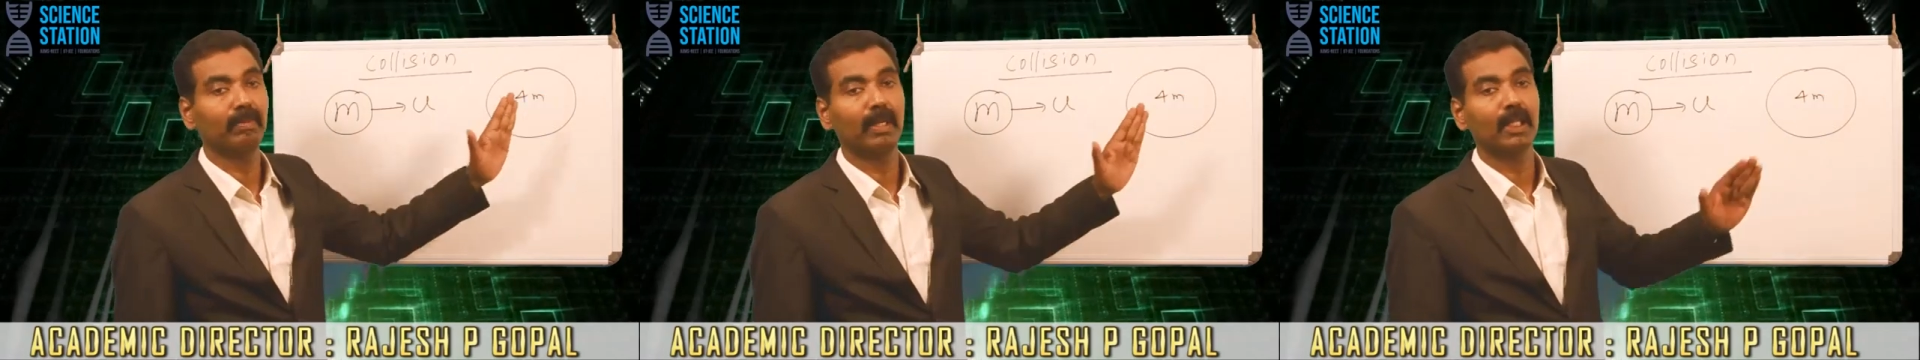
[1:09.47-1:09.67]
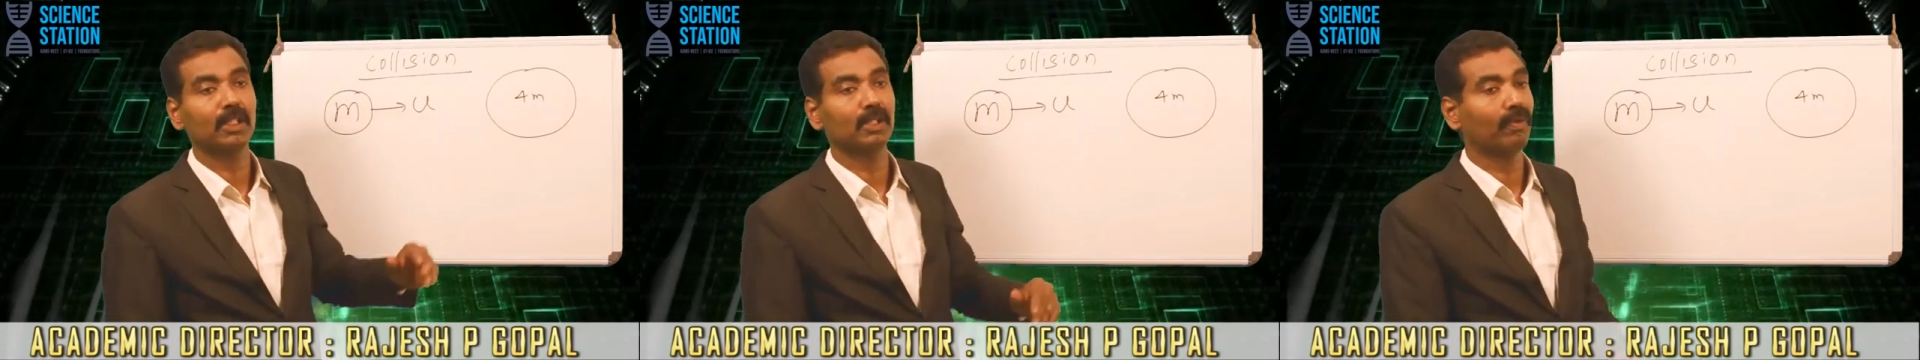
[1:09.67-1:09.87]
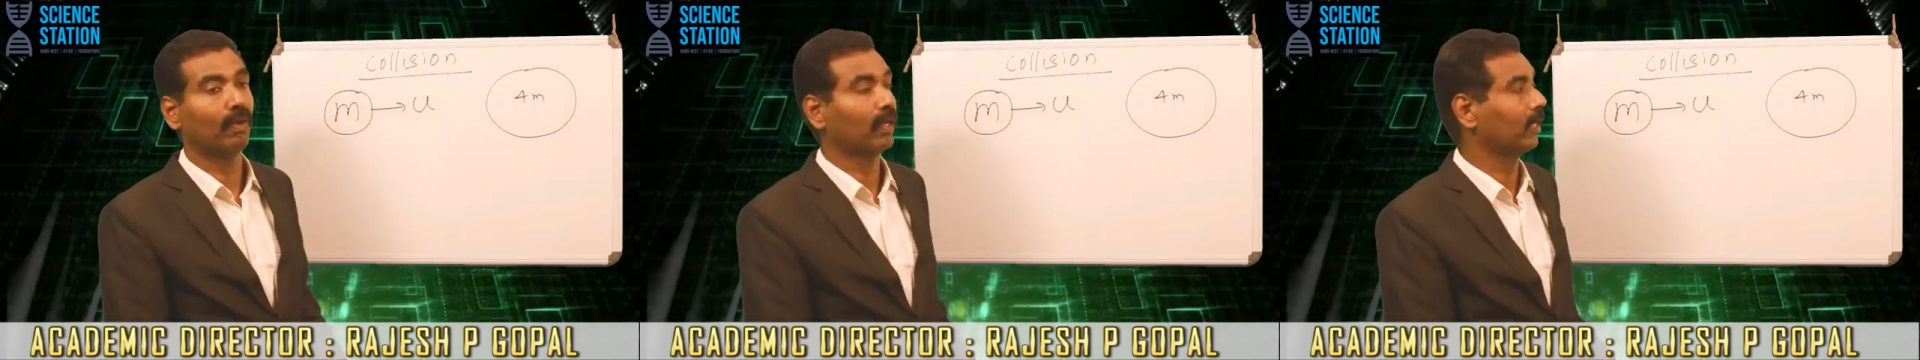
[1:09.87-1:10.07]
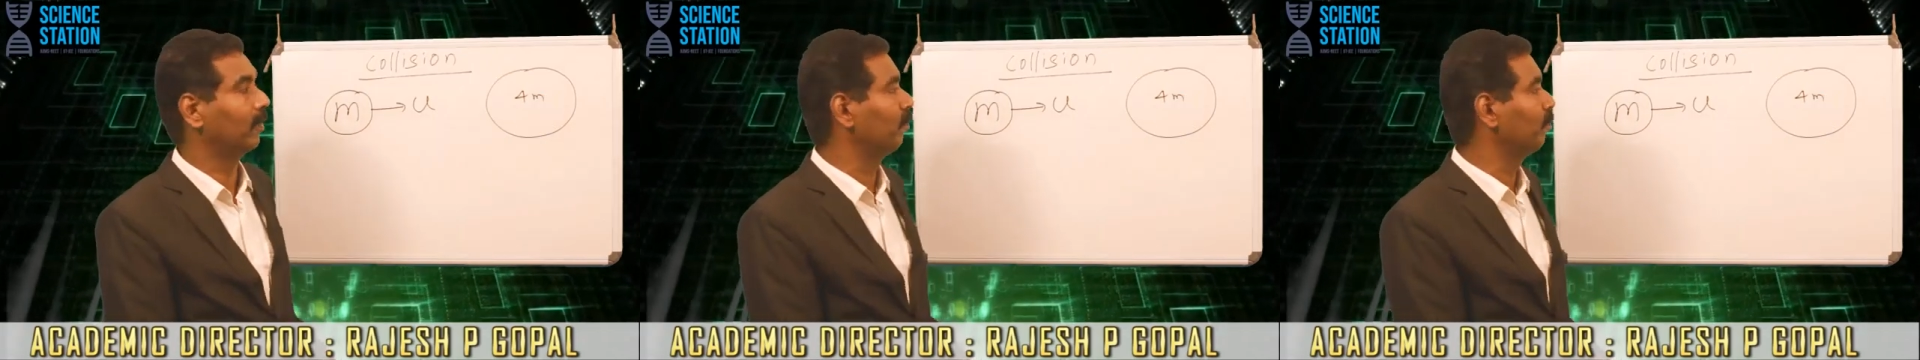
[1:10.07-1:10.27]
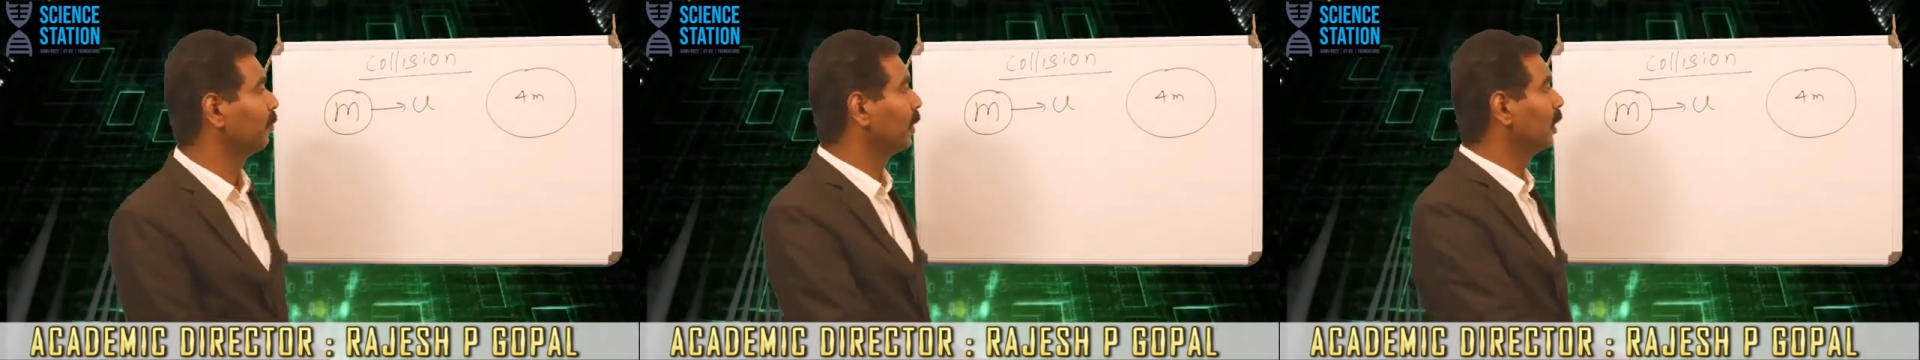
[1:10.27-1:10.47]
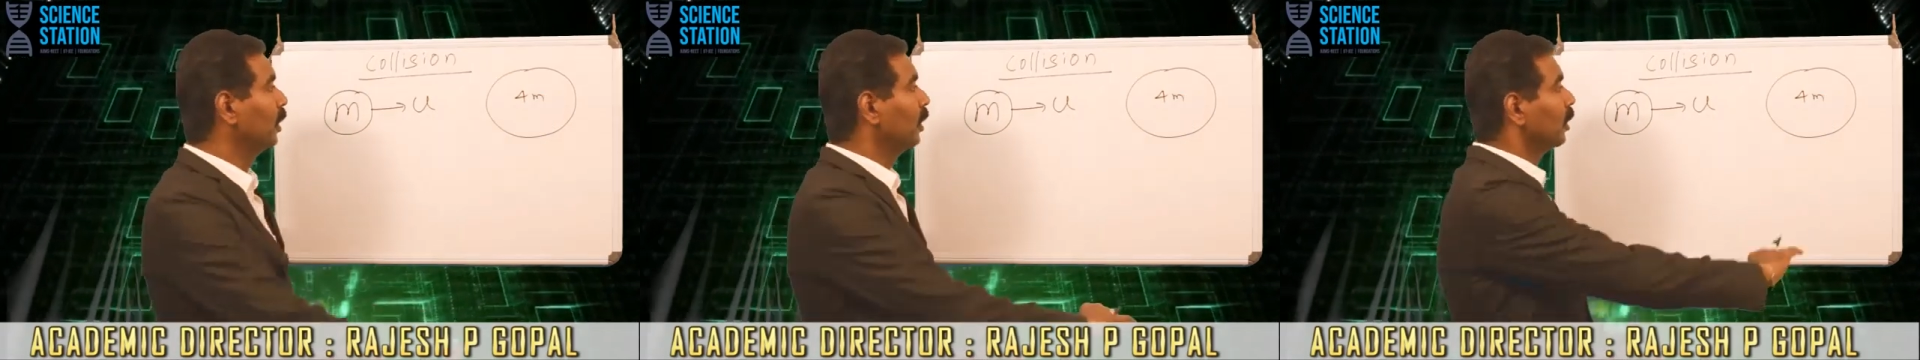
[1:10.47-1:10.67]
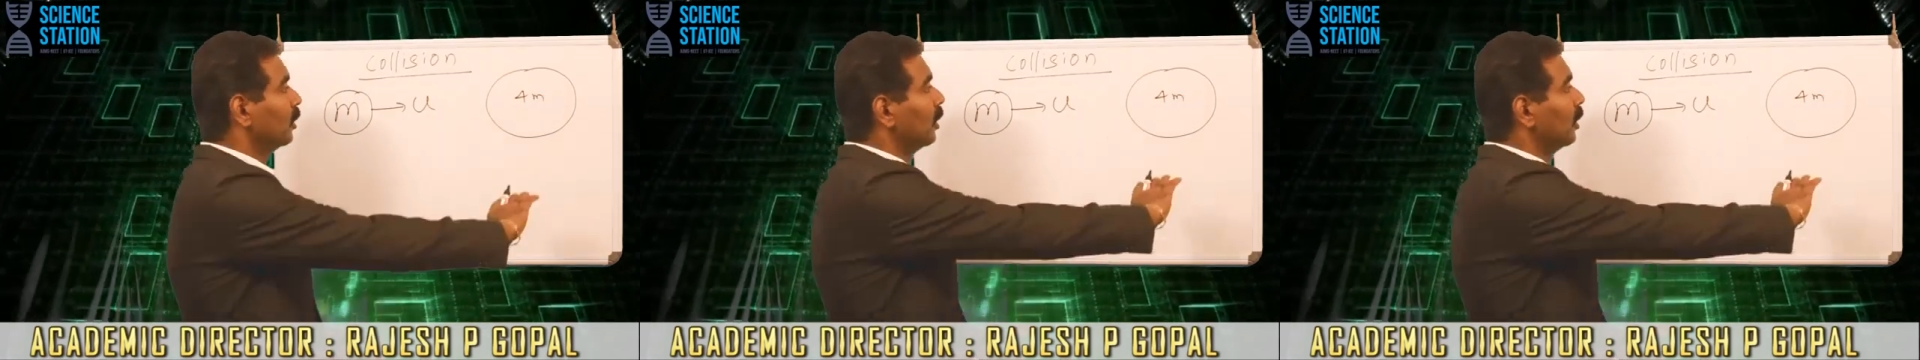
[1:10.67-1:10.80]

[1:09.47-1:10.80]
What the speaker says: mass 4m.